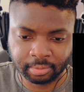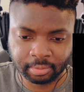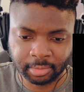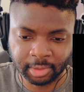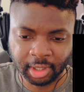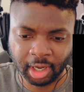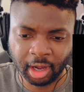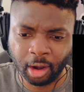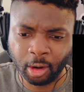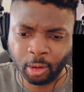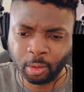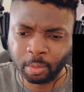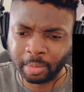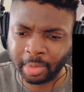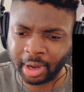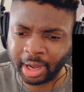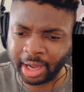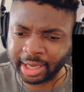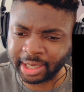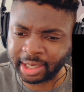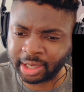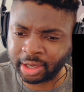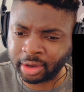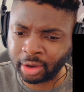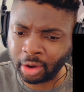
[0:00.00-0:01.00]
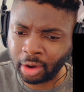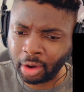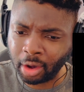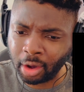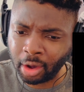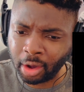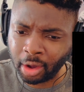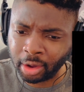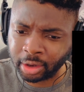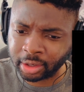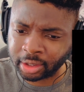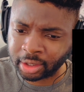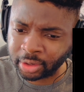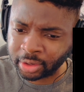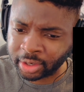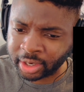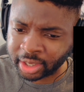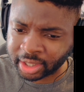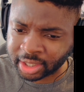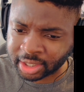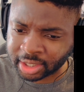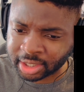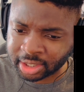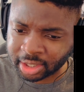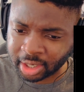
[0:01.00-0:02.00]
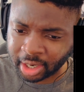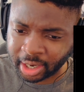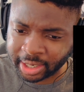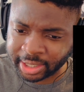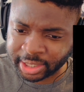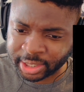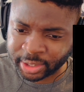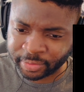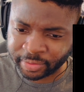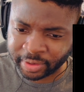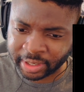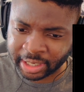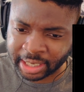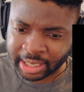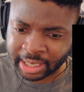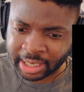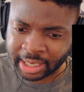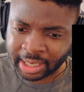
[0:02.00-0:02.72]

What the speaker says: Oh my god, look at the size of it.